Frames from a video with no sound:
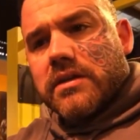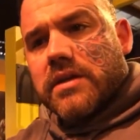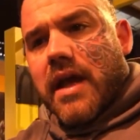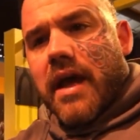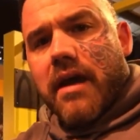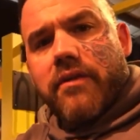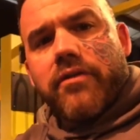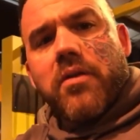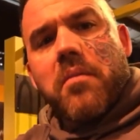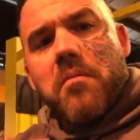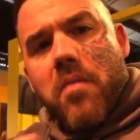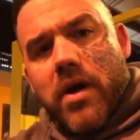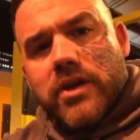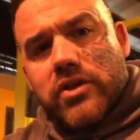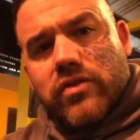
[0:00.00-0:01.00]
to have
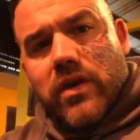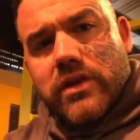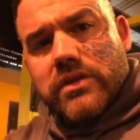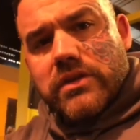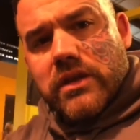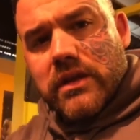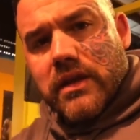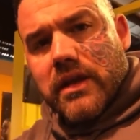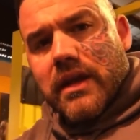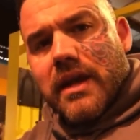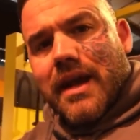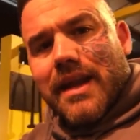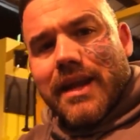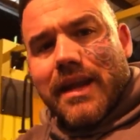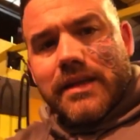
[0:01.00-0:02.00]
my trust.
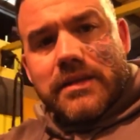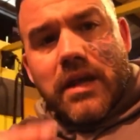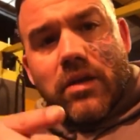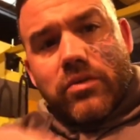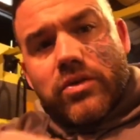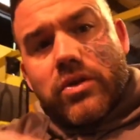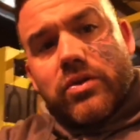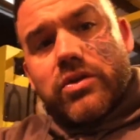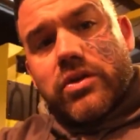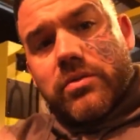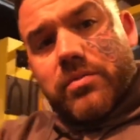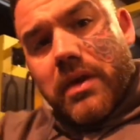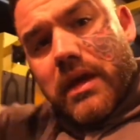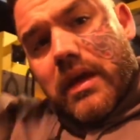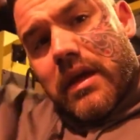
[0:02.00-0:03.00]
And that's how you
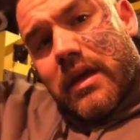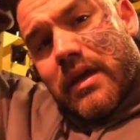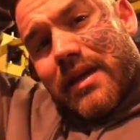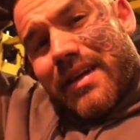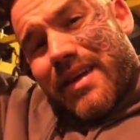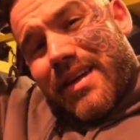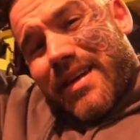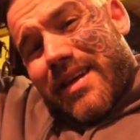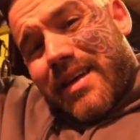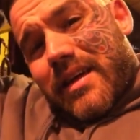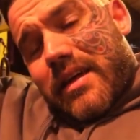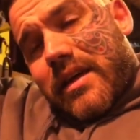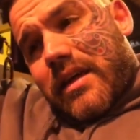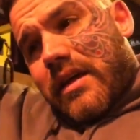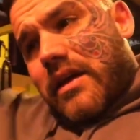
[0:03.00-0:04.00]
should be.
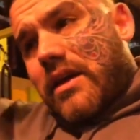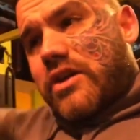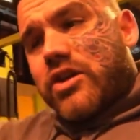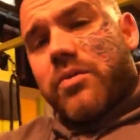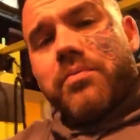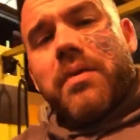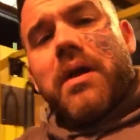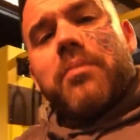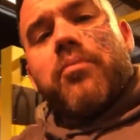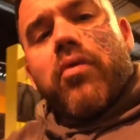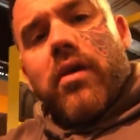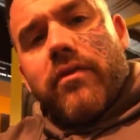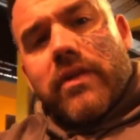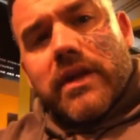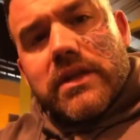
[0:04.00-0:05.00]
It should be a
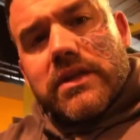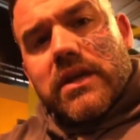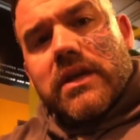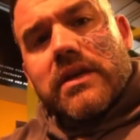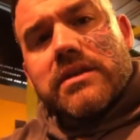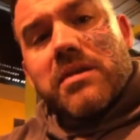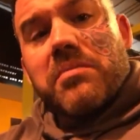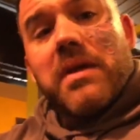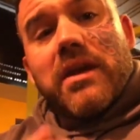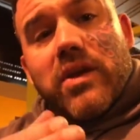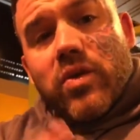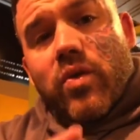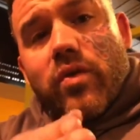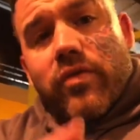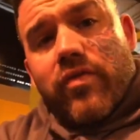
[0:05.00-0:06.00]
privilege to be
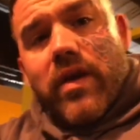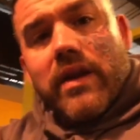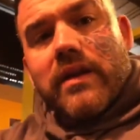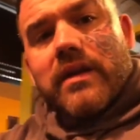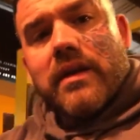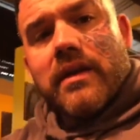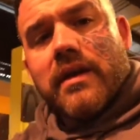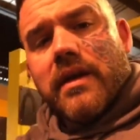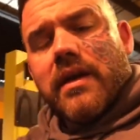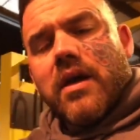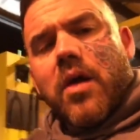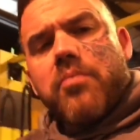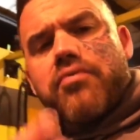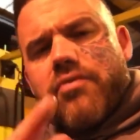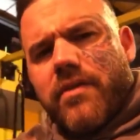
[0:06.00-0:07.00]
your friend.
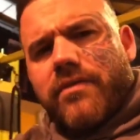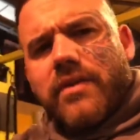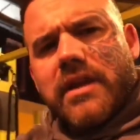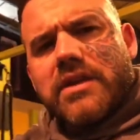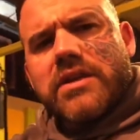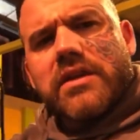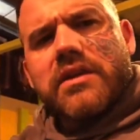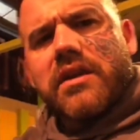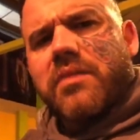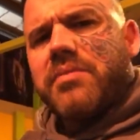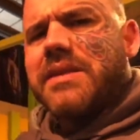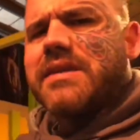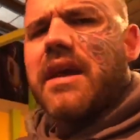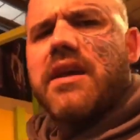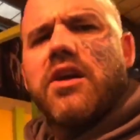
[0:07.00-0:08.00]
A privilege that can
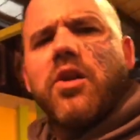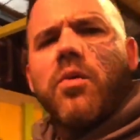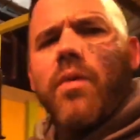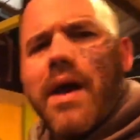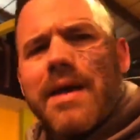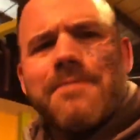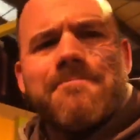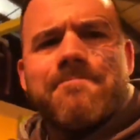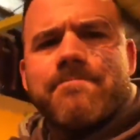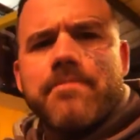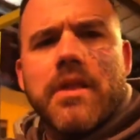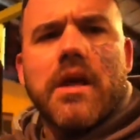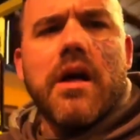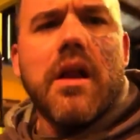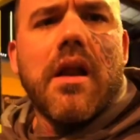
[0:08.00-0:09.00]
be taken away
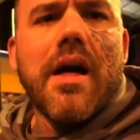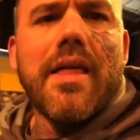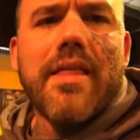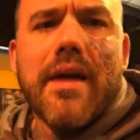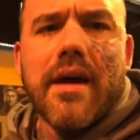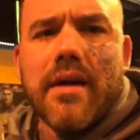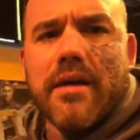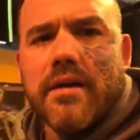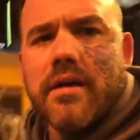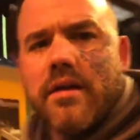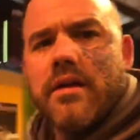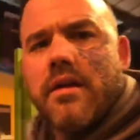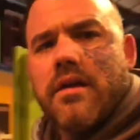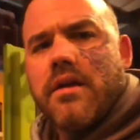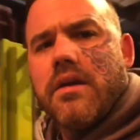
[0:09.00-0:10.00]
like that.
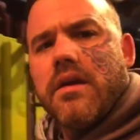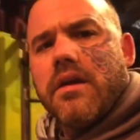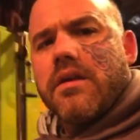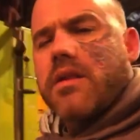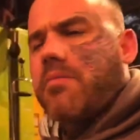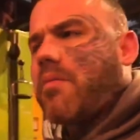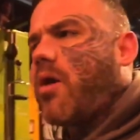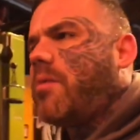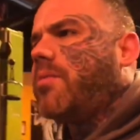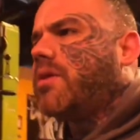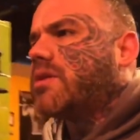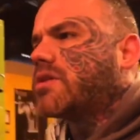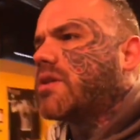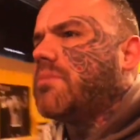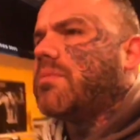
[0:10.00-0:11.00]
The
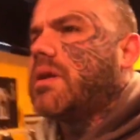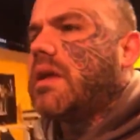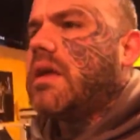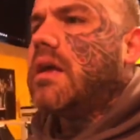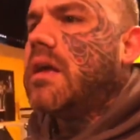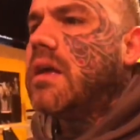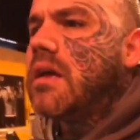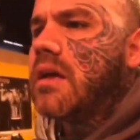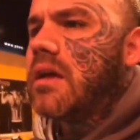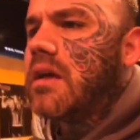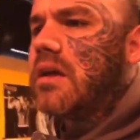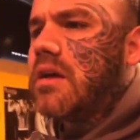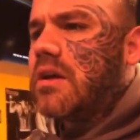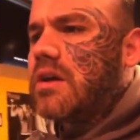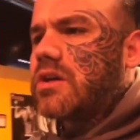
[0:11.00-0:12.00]
moment somebody
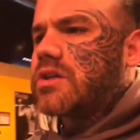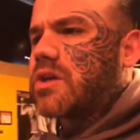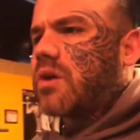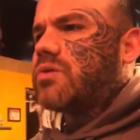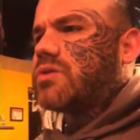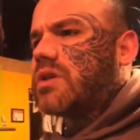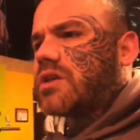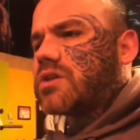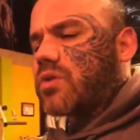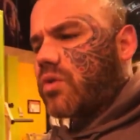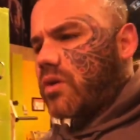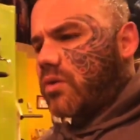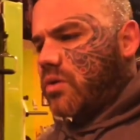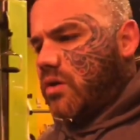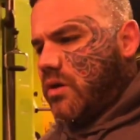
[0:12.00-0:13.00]
shows
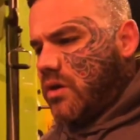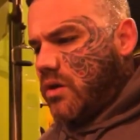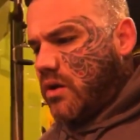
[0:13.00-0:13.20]
disloyal,